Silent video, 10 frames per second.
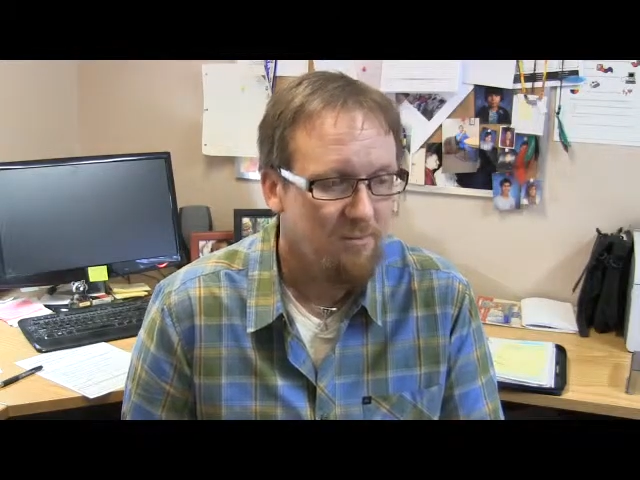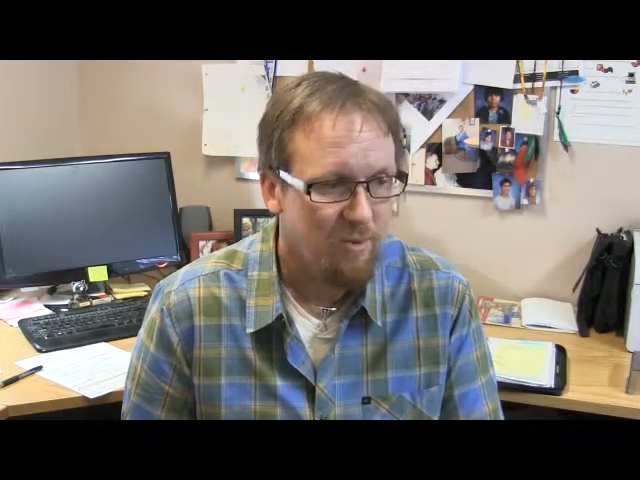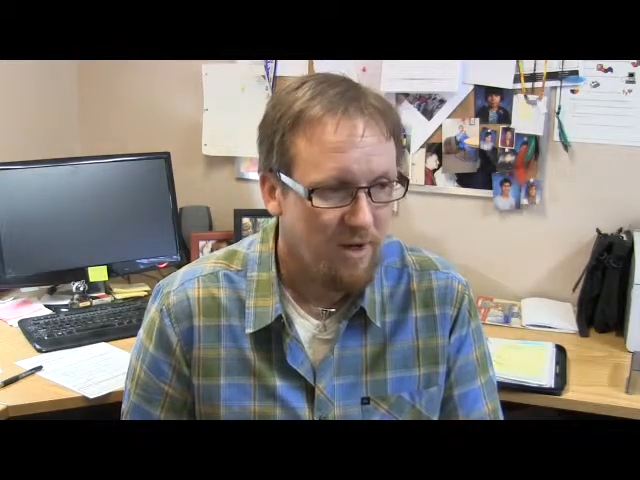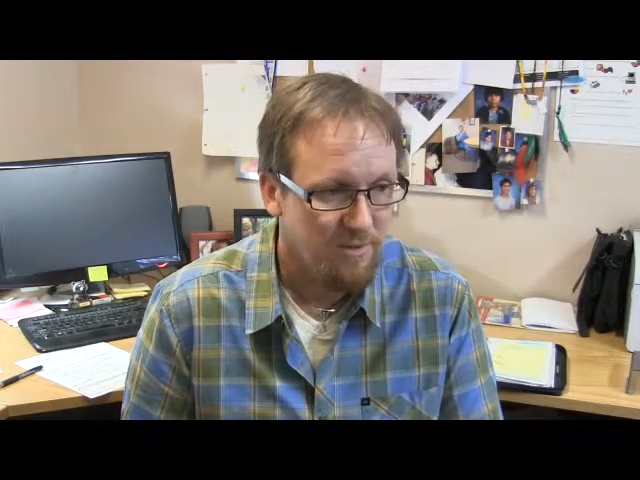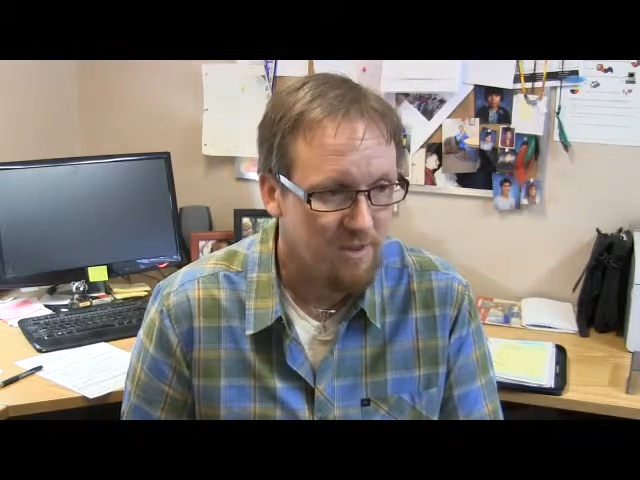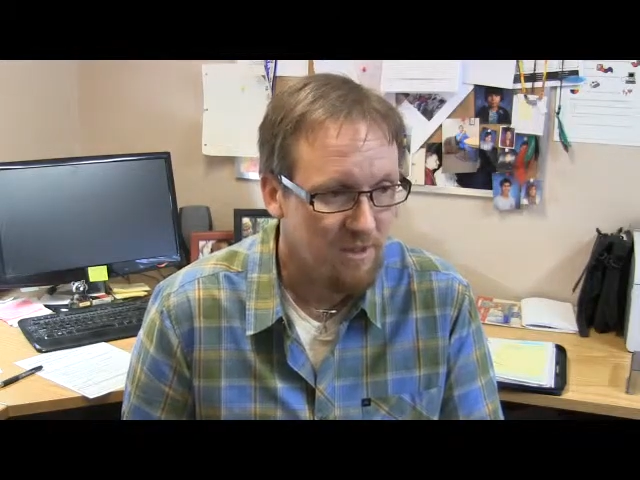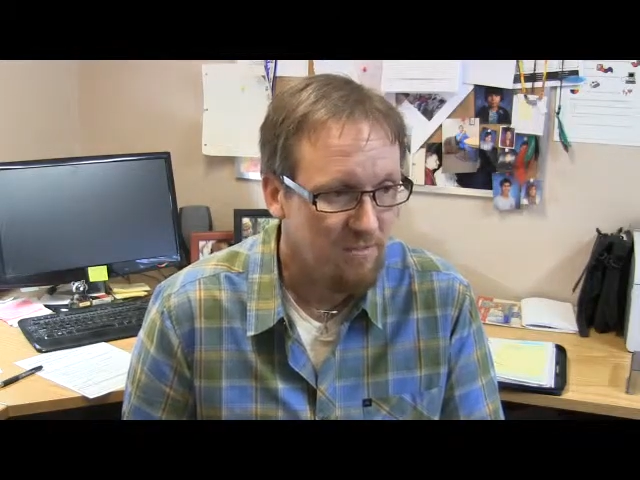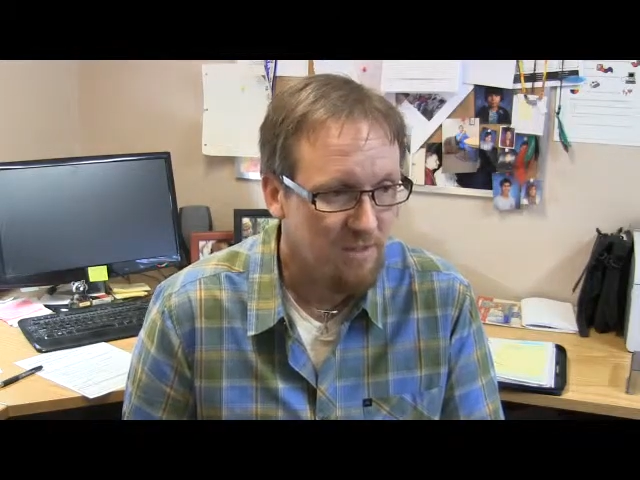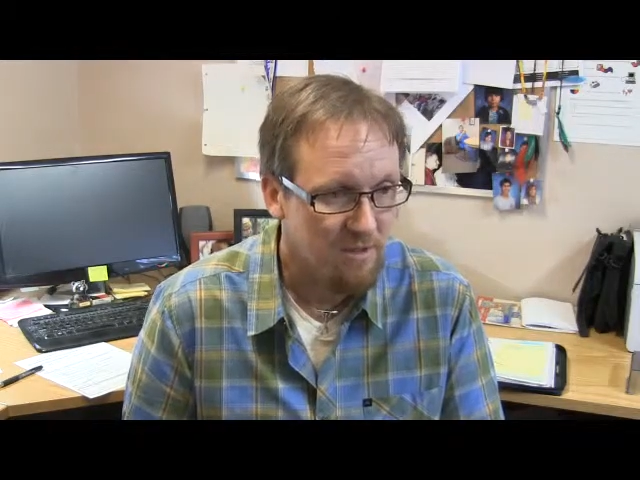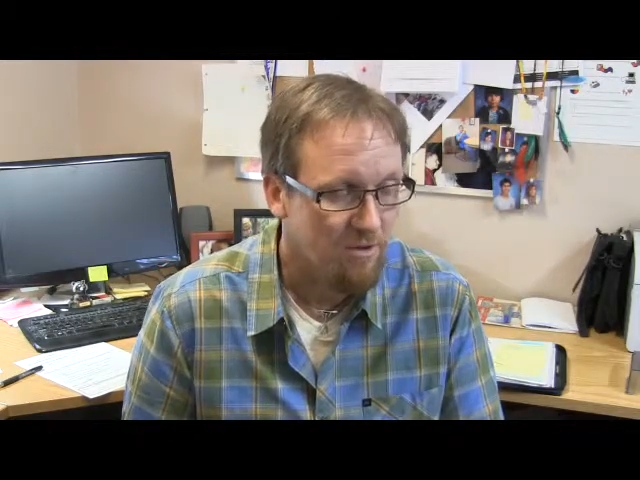perhaps
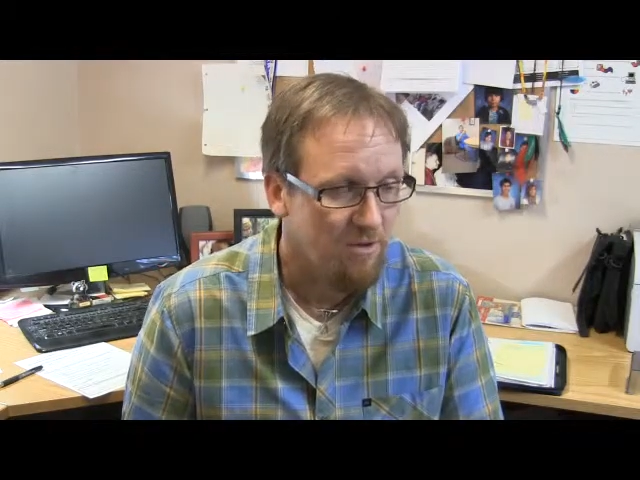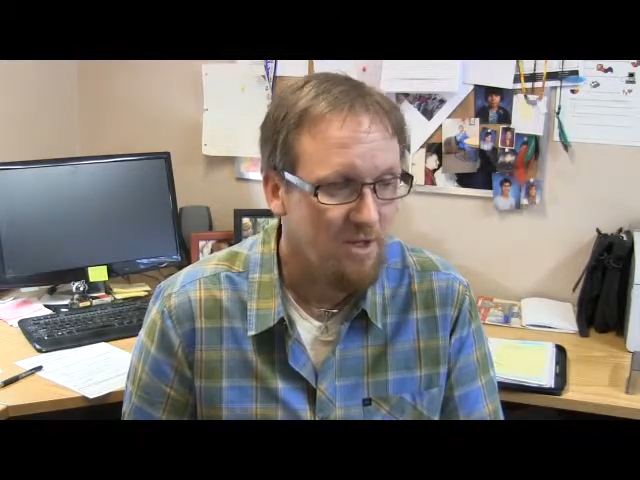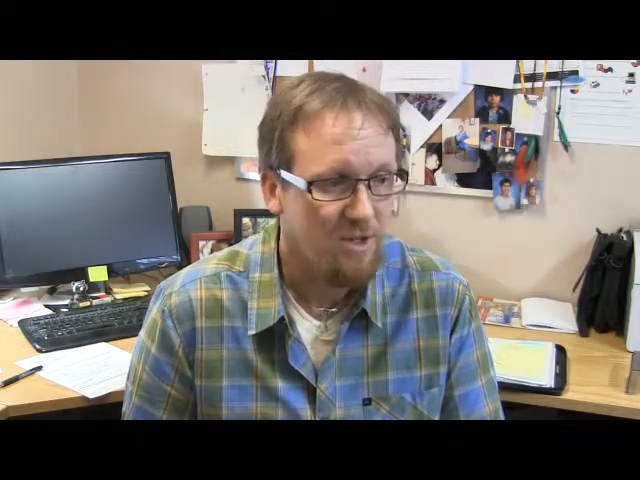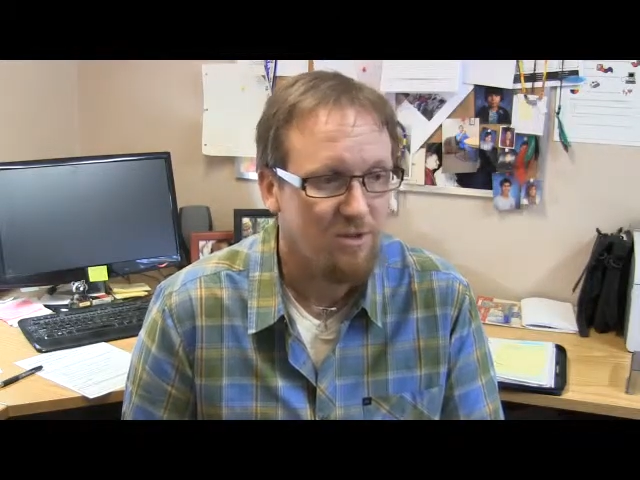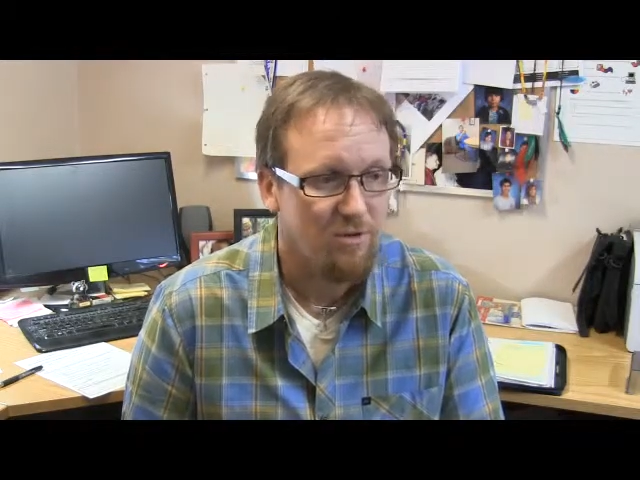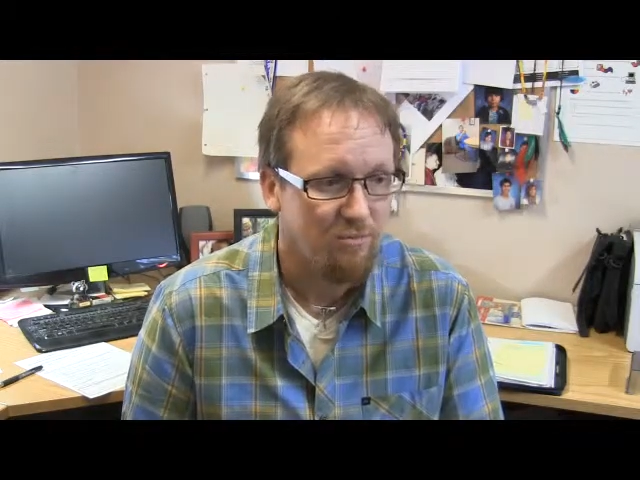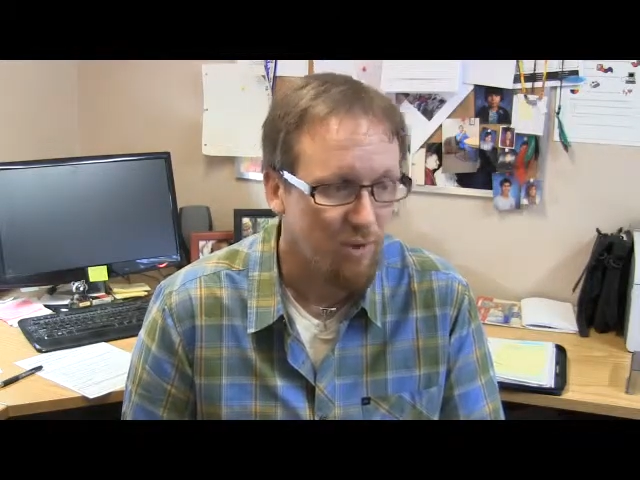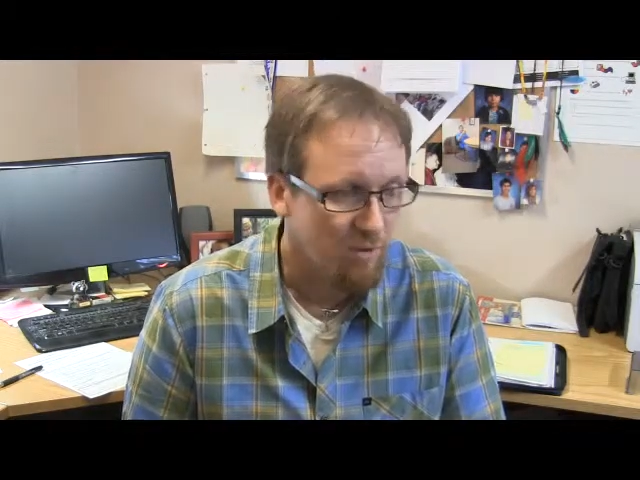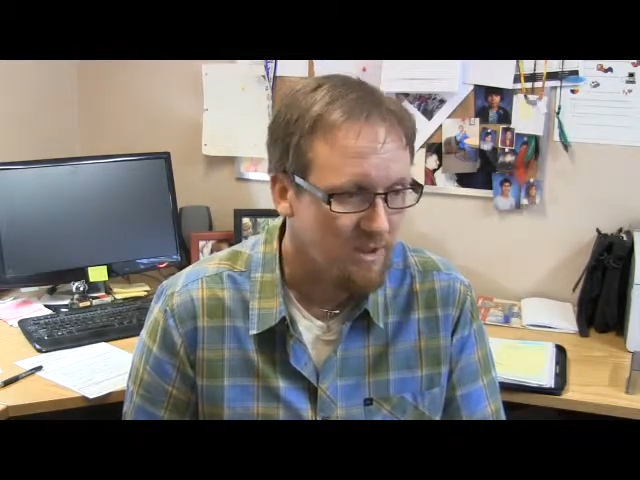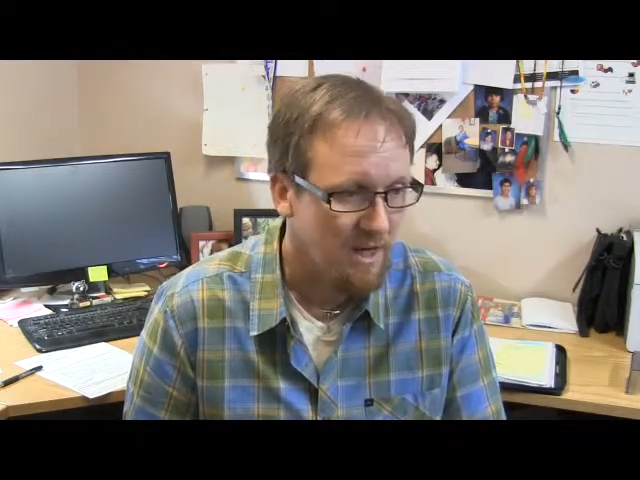didn't meet their needs or
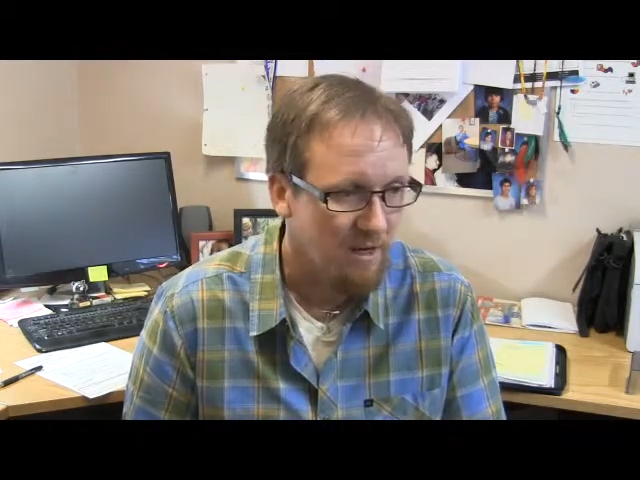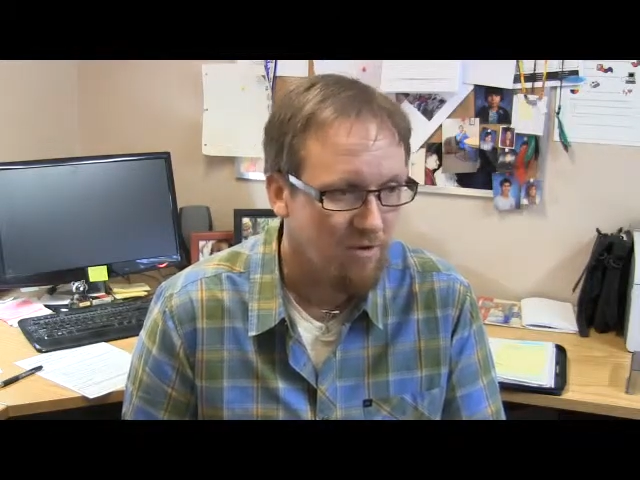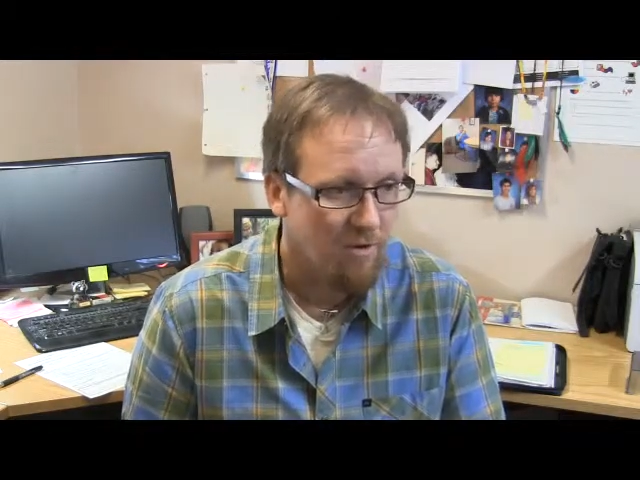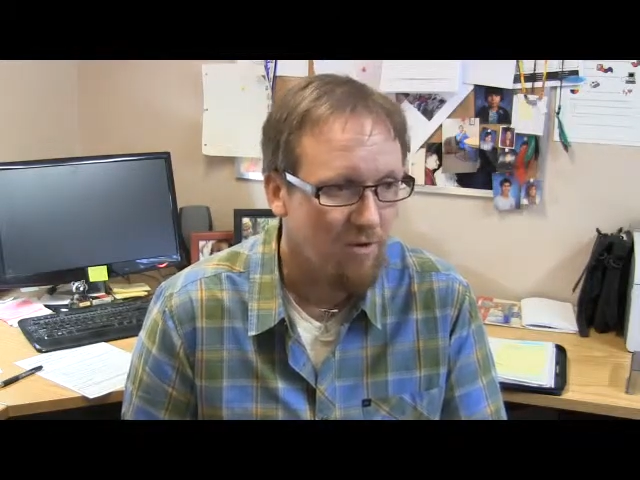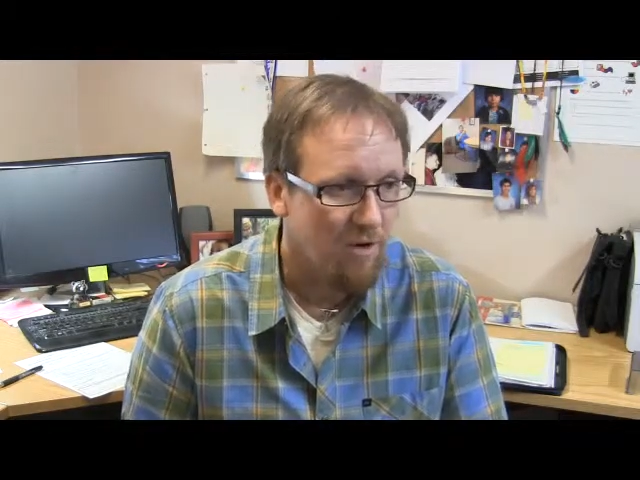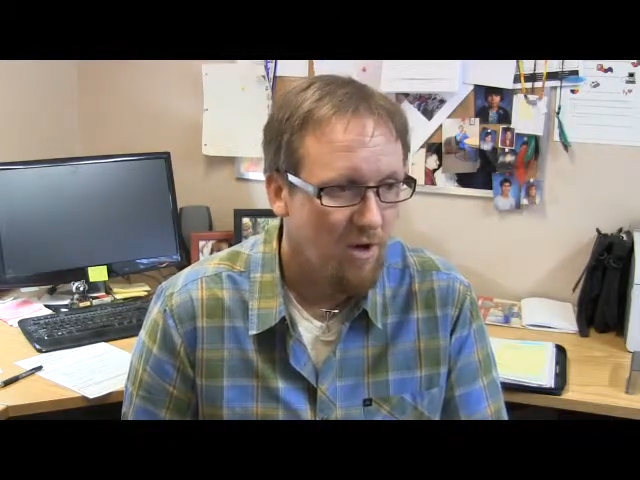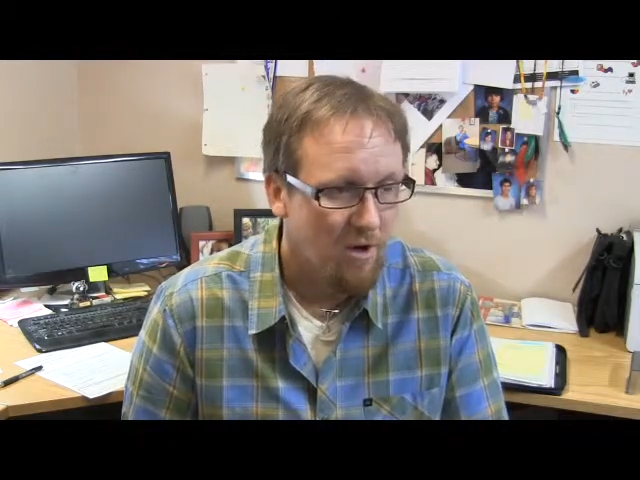broke down